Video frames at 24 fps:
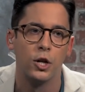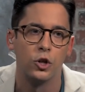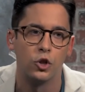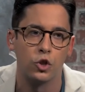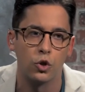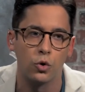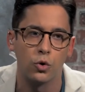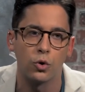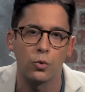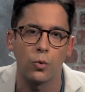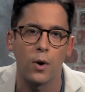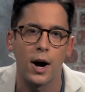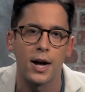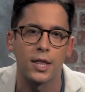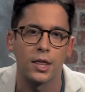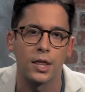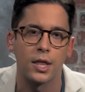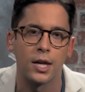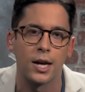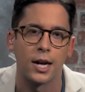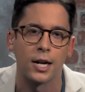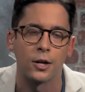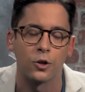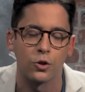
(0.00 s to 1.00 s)
Do the right
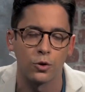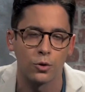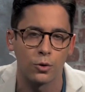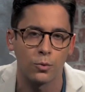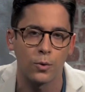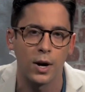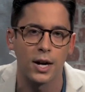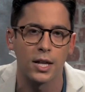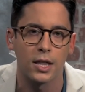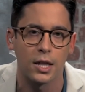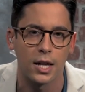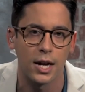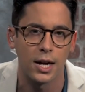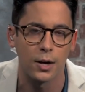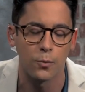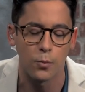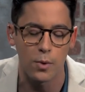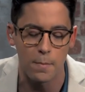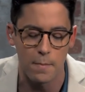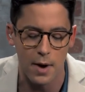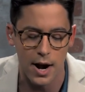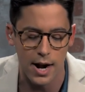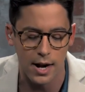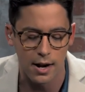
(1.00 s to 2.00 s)
thing. Do the right thing, and
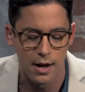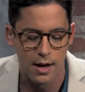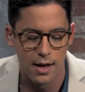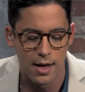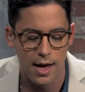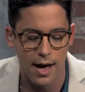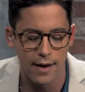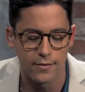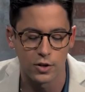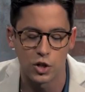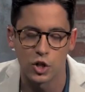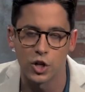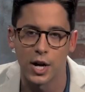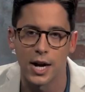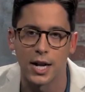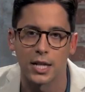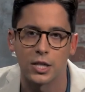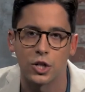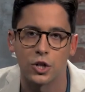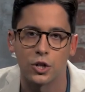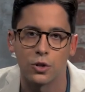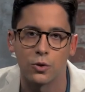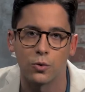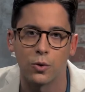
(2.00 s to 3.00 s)
we might have a
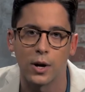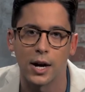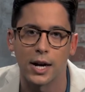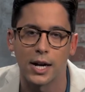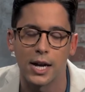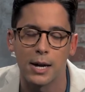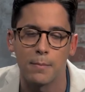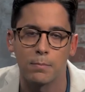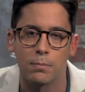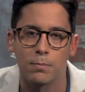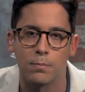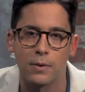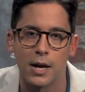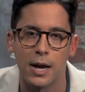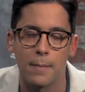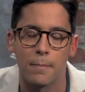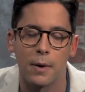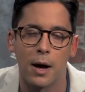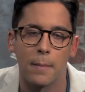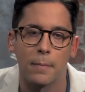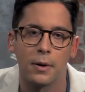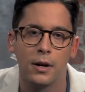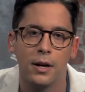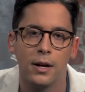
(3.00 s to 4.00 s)
chance to uh, keep keep
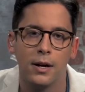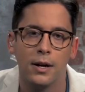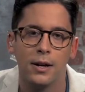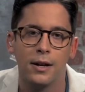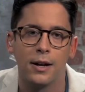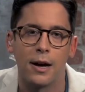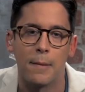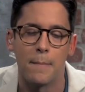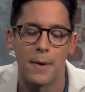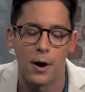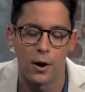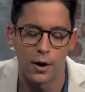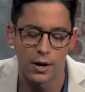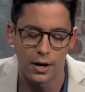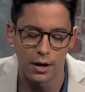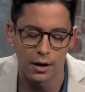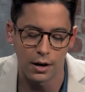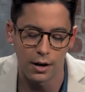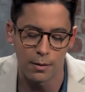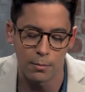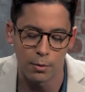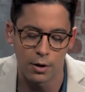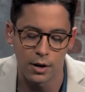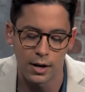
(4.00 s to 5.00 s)
up American
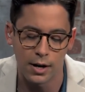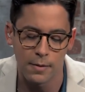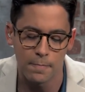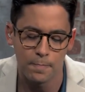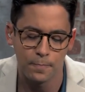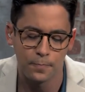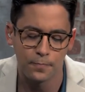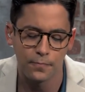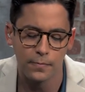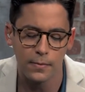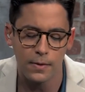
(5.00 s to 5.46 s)
liberty